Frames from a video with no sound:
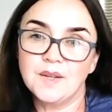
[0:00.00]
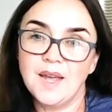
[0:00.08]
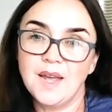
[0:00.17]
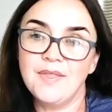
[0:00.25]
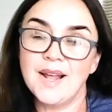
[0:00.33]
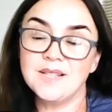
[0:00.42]

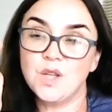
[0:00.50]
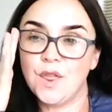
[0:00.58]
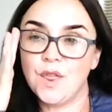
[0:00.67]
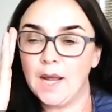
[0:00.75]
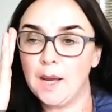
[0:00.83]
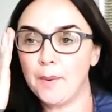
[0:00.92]
that's the
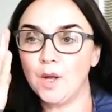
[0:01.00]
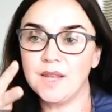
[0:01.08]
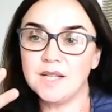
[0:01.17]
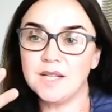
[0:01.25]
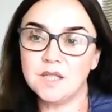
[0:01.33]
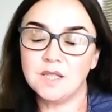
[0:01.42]
thing about
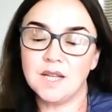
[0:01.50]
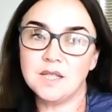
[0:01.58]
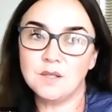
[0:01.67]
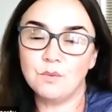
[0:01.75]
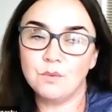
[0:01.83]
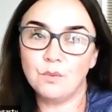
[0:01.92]

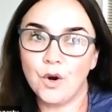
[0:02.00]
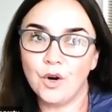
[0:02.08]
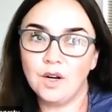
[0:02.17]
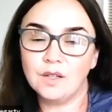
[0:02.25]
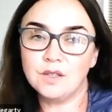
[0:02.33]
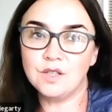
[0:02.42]
this
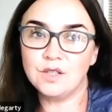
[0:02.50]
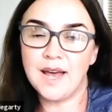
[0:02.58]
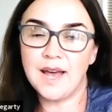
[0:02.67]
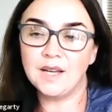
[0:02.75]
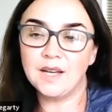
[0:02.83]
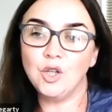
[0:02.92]
work,
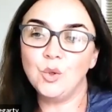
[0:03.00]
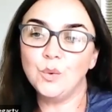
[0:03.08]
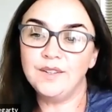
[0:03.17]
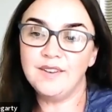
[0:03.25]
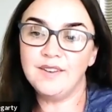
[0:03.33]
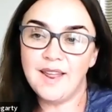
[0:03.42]
Suzanne, you
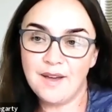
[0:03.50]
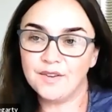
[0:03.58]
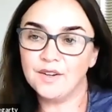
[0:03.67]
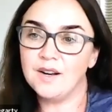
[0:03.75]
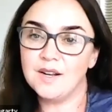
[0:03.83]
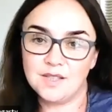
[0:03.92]
will
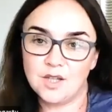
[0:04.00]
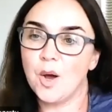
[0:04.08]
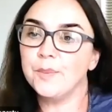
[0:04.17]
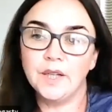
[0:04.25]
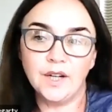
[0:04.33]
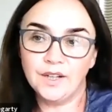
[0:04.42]
never
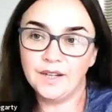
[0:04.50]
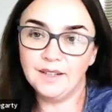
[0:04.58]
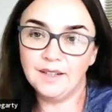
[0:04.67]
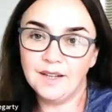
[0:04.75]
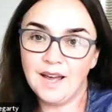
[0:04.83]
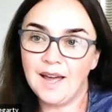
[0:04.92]
stop
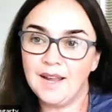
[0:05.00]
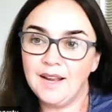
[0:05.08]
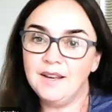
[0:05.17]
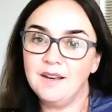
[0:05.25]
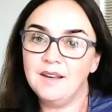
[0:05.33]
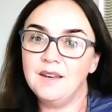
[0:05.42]
learning. Mm-hmm. I
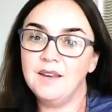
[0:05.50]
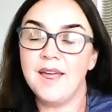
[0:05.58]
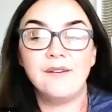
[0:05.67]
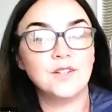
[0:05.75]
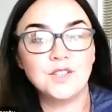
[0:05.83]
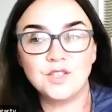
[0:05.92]

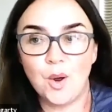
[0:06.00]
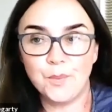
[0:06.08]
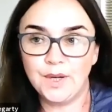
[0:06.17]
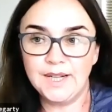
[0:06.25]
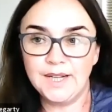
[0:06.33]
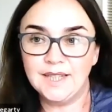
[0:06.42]
never stop
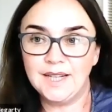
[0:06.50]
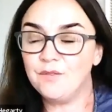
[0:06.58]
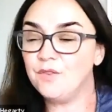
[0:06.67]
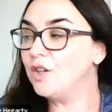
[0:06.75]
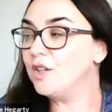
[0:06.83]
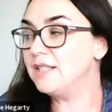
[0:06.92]
reading. If
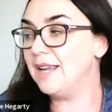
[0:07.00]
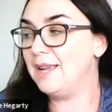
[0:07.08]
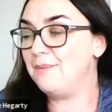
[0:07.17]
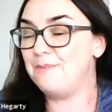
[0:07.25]
you could see